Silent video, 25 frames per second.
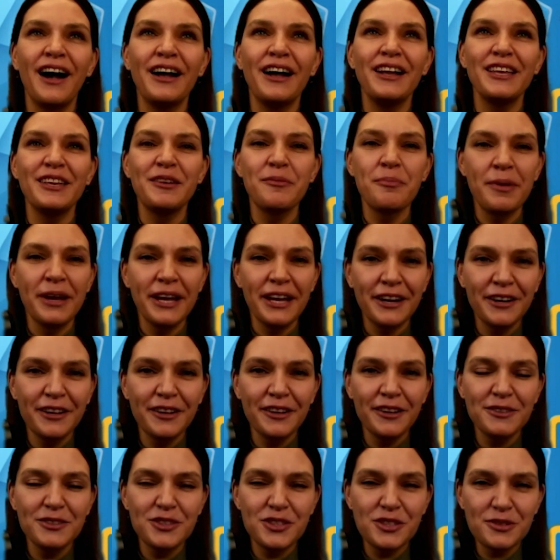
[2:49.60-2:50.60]

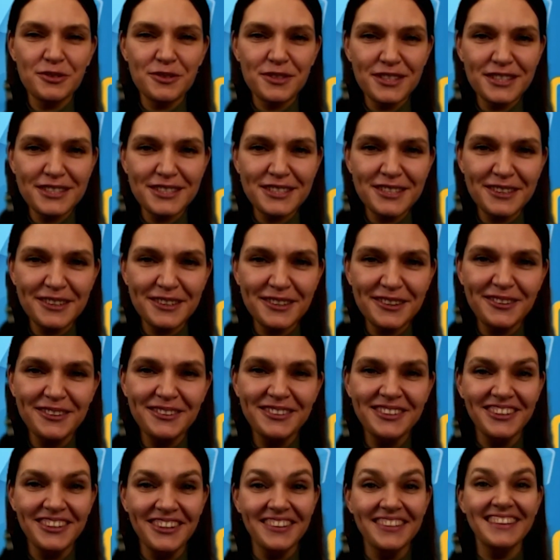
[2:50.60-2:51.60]
Email chooses
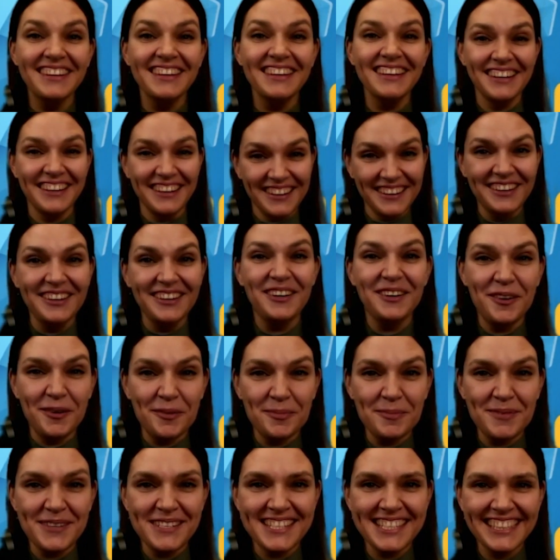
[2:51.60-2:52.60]
you, not the
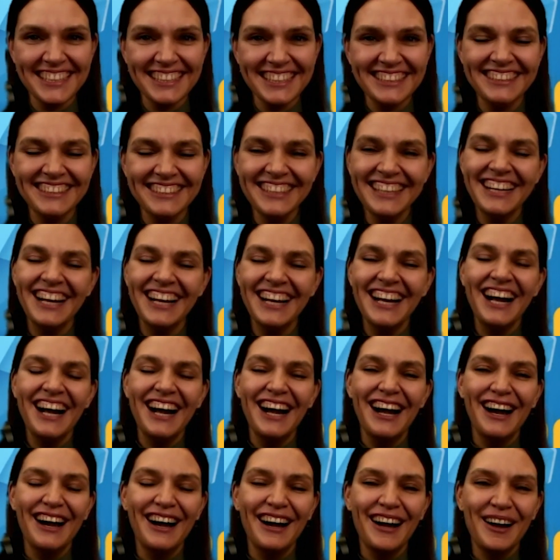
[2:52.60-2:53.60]
opposite.
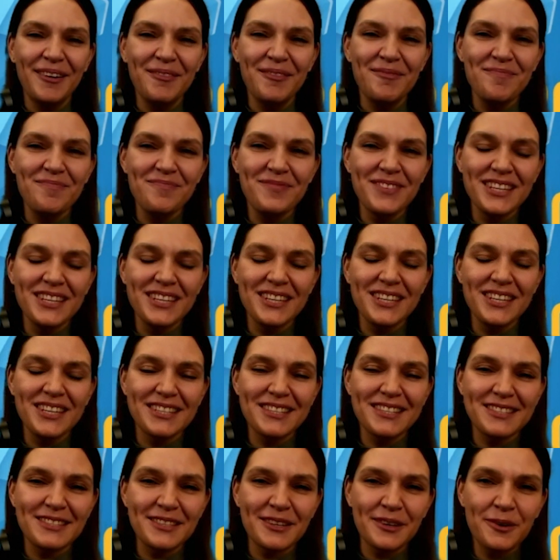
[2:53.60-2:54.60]

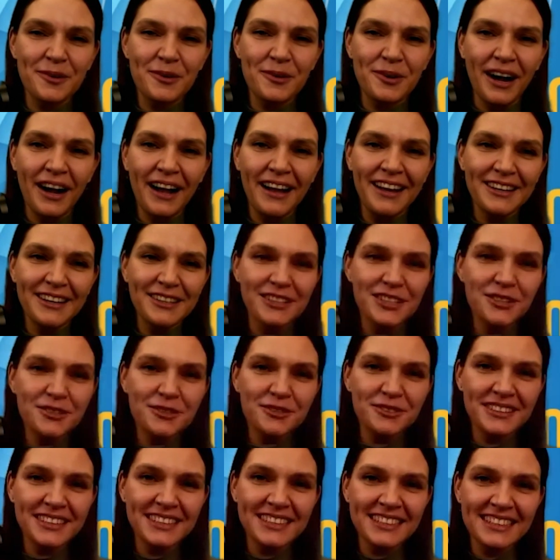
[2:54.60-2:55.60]
So I
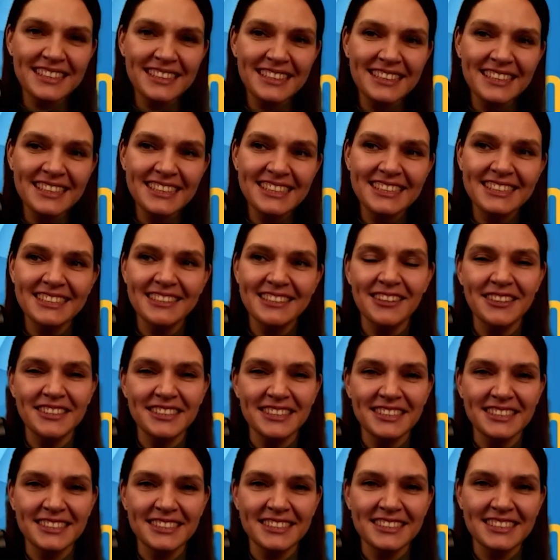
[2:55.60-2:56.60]
actually
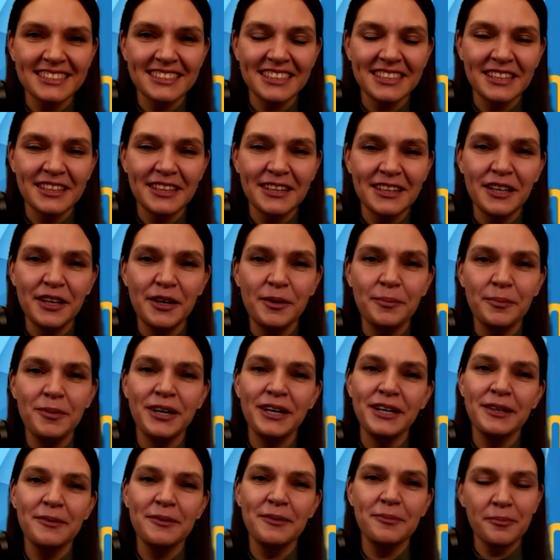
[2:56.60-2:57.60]
started
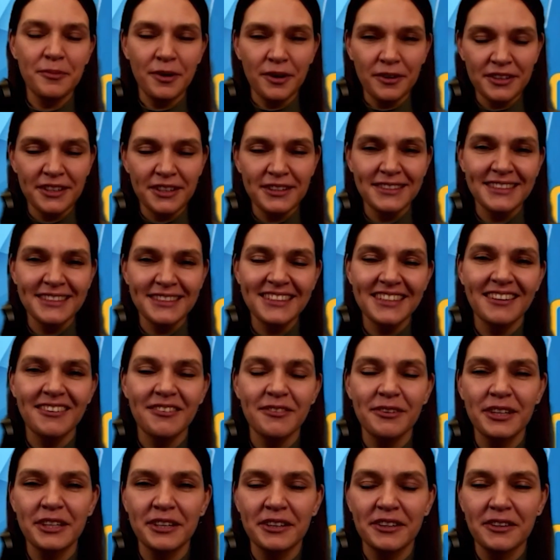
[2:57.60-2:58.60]
my marketing
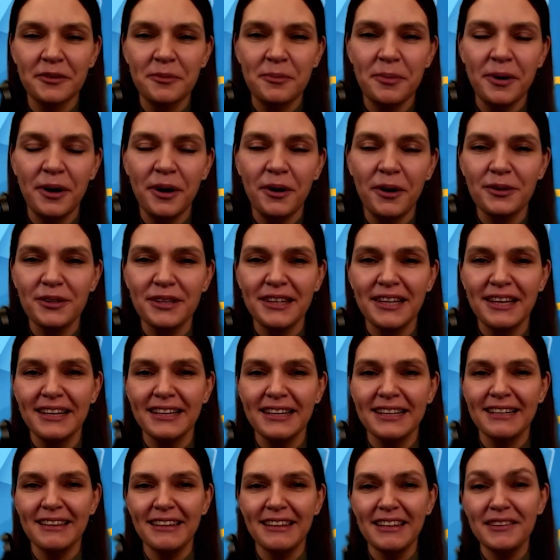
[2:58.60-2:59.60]
career about
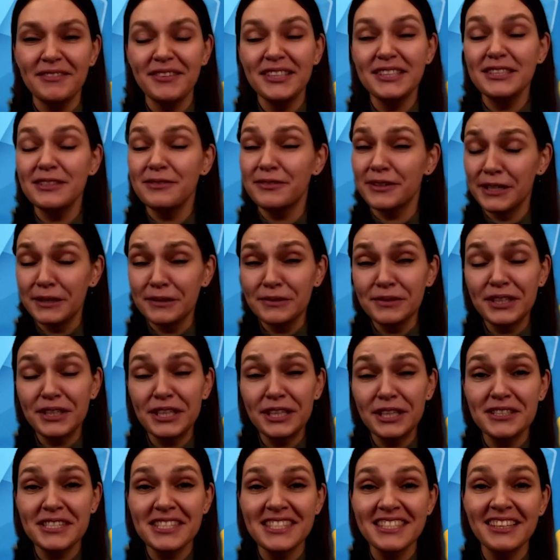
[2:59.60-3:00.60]
11, 12
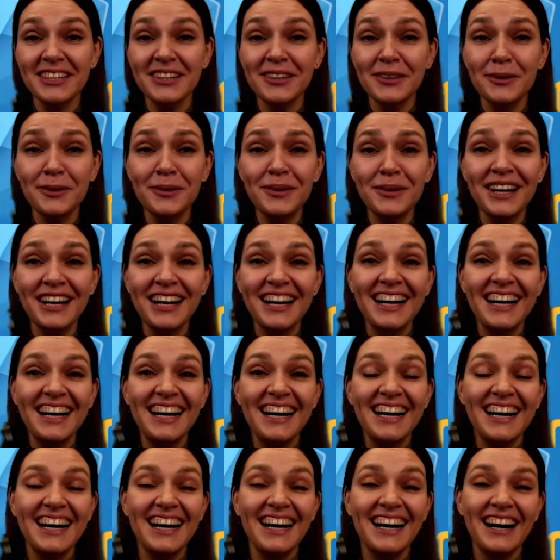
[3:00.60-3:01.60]
years ago,
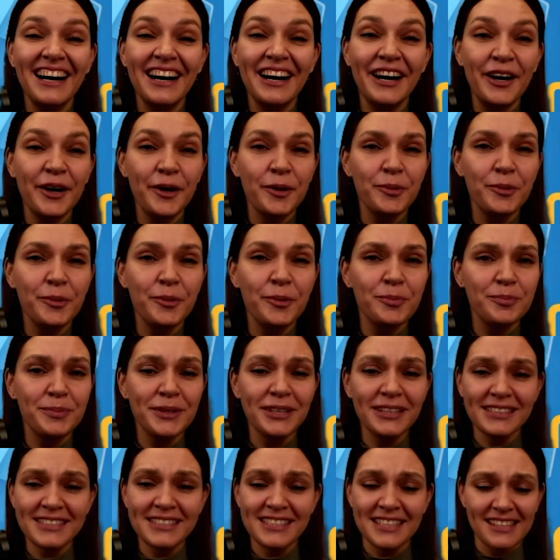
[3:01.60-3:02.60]

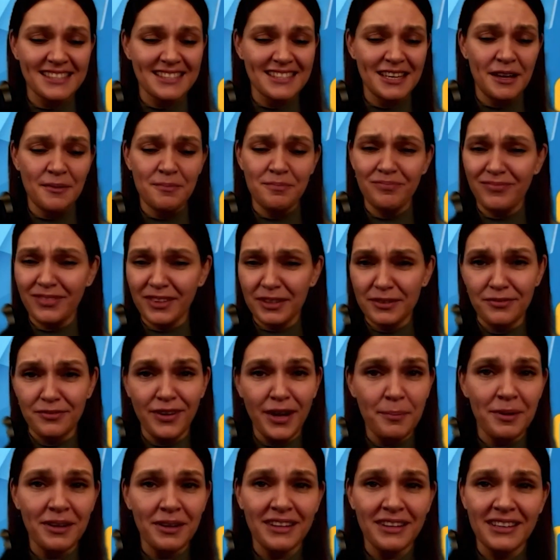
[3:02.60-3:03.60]
building some
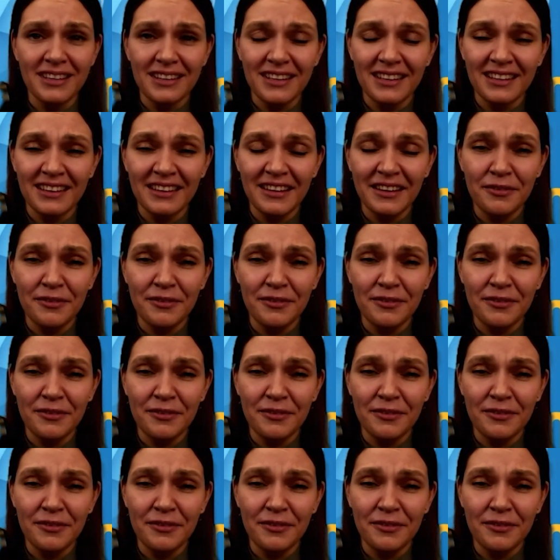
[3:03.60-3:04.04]
family